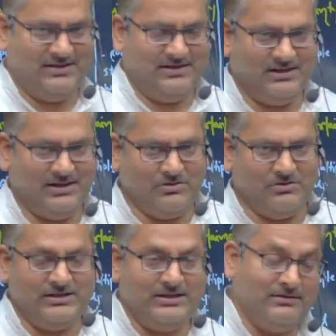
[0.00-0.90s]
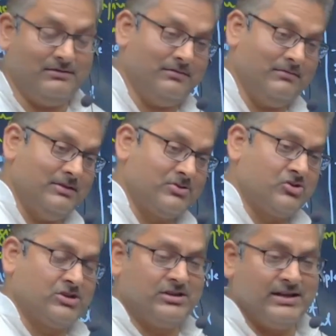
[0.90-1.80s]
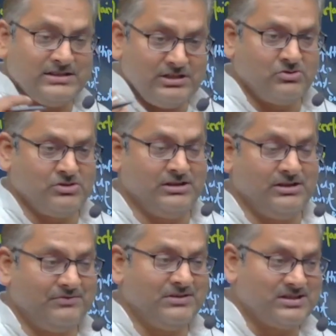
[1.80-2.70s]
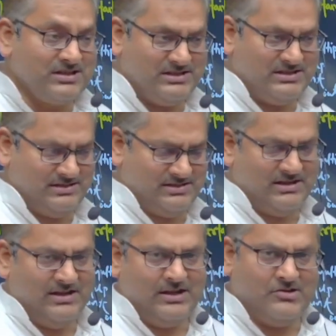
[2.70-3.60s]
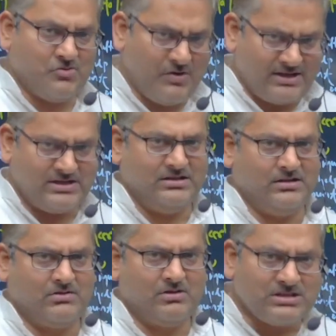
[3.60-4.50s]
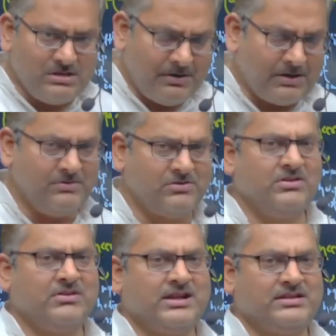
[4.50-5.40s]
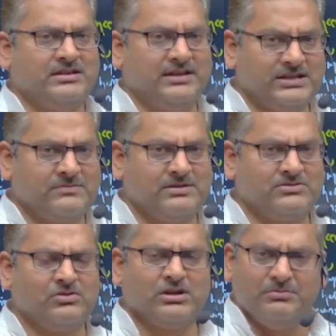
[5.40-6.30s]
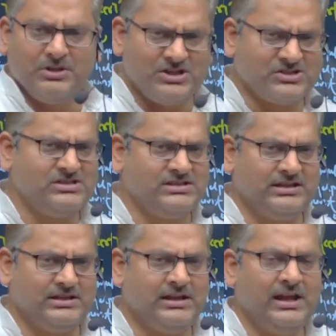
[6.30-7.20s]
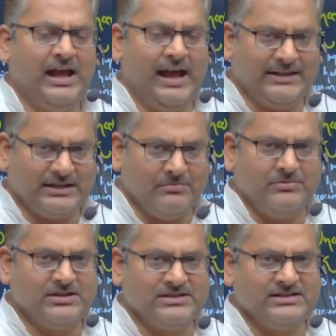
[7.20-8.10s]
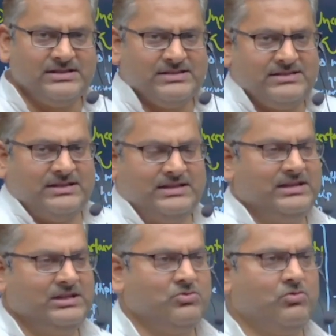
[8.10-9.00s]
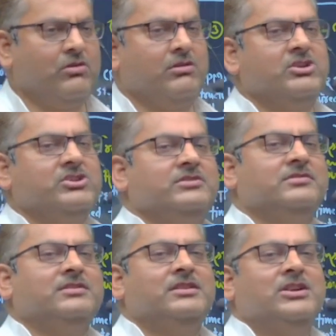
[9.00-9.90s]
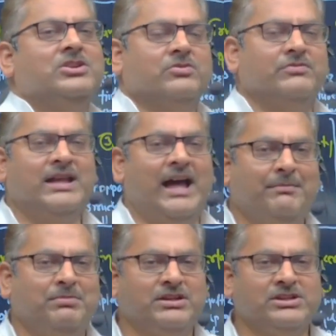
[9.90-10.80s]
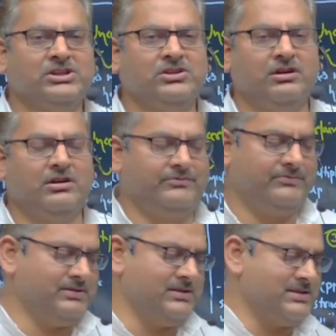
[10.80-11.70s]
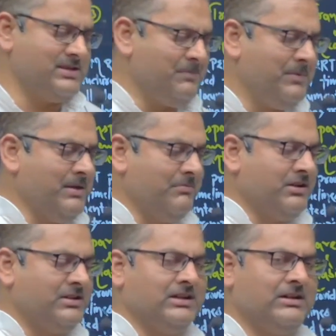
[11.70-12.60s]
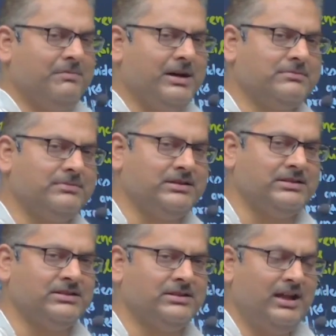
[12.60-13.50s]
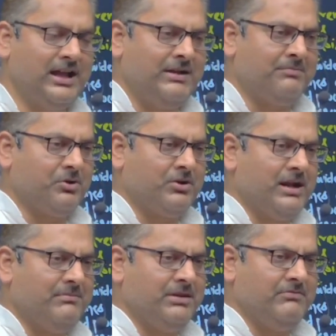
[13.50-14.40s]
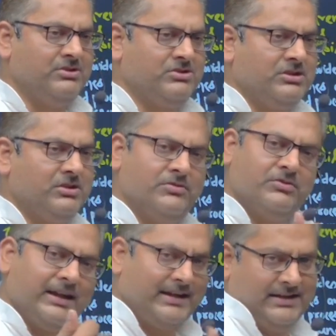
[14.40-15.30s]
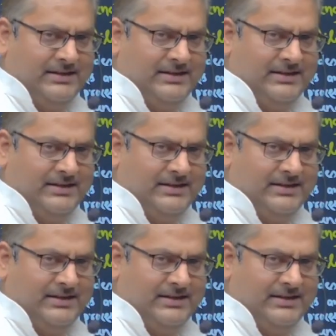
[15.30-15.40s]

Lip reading: then structured execution, different stages, interaction, cross-departmental interaction takes place. So communication is there, and communication is the key to coordination. So with the application of CPM, critical path method, and program evaluation review technique,